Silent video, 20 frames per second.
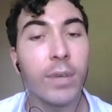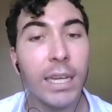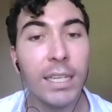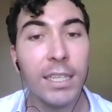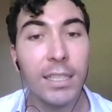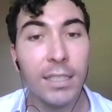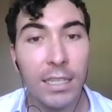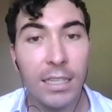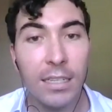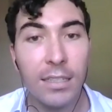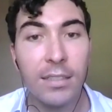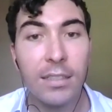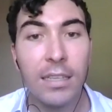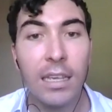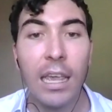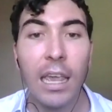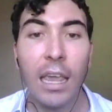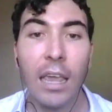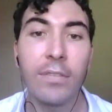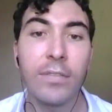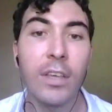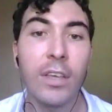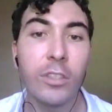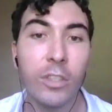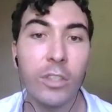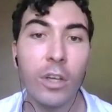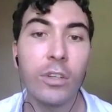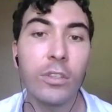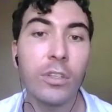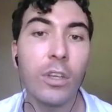readiness if they
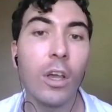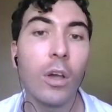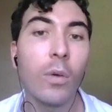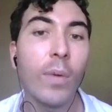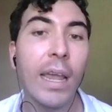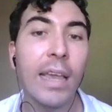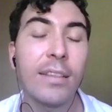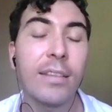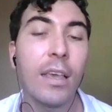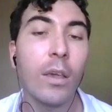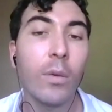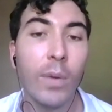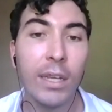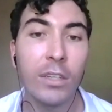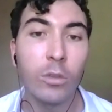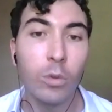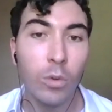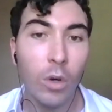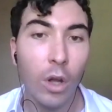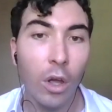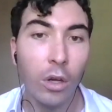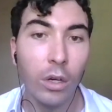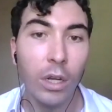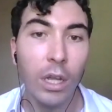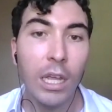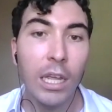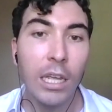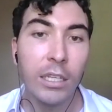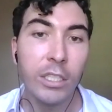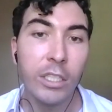don't know where they went wrong
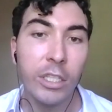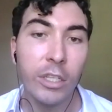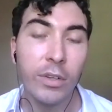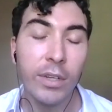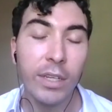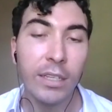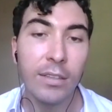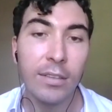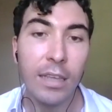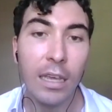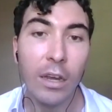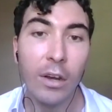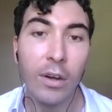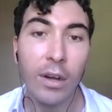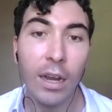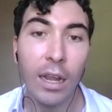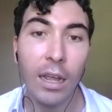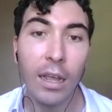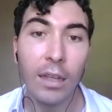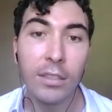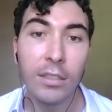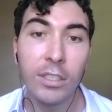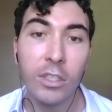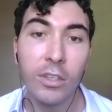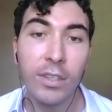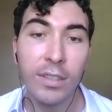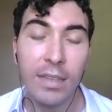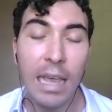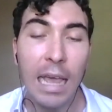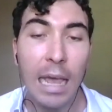during
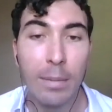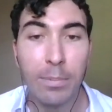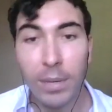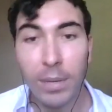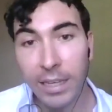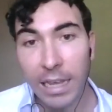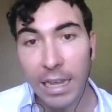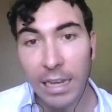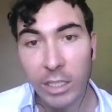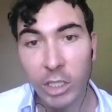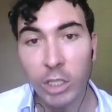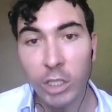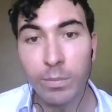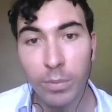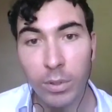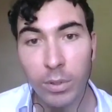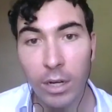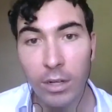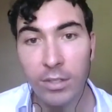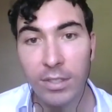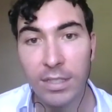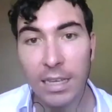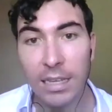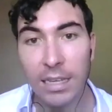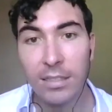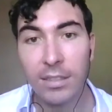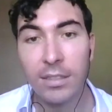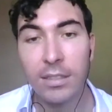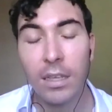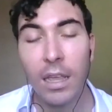the application
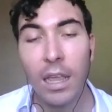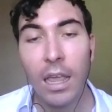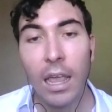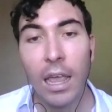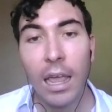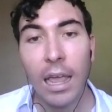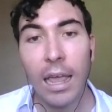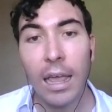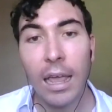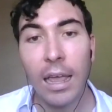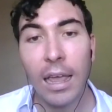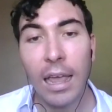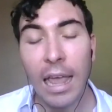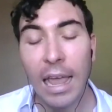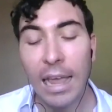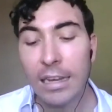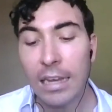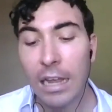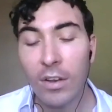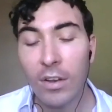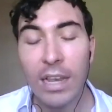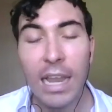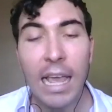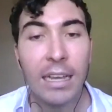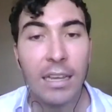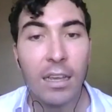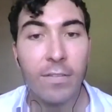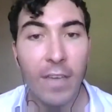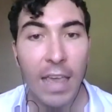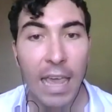process? And now
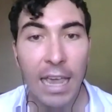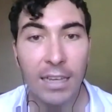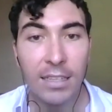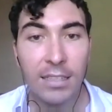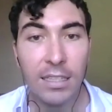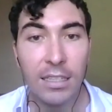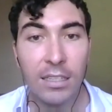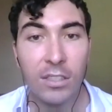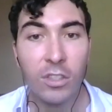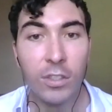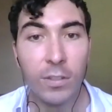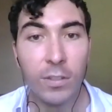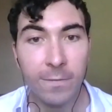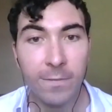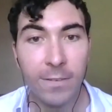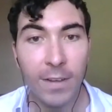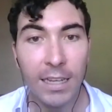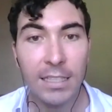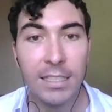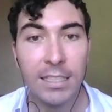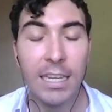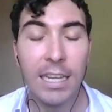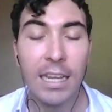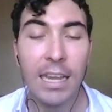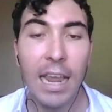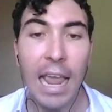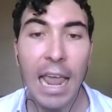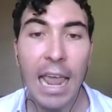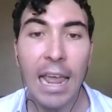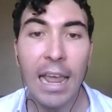lack of access to
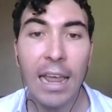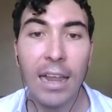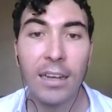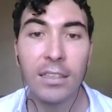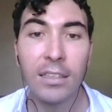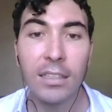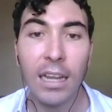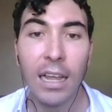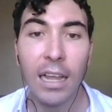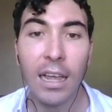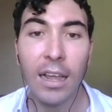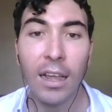funding and